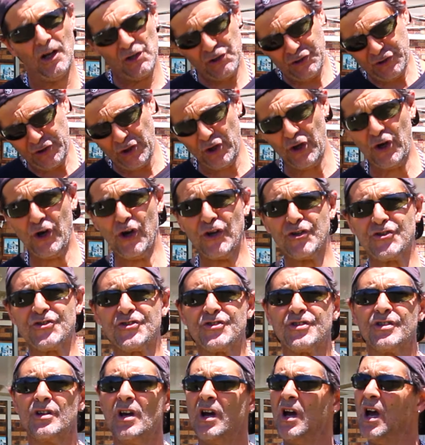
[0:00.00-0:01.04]

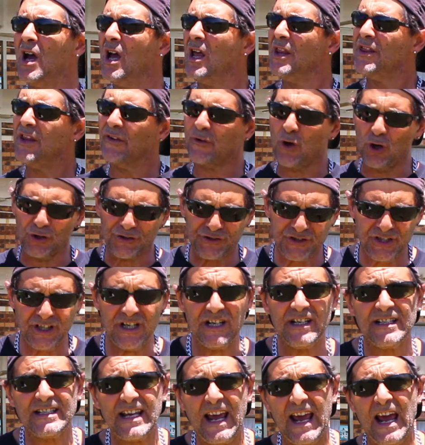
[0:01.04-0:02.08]
Shirts, they've got
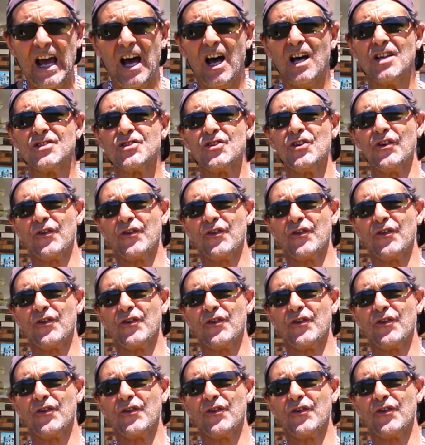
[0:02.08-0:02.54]
tea towels,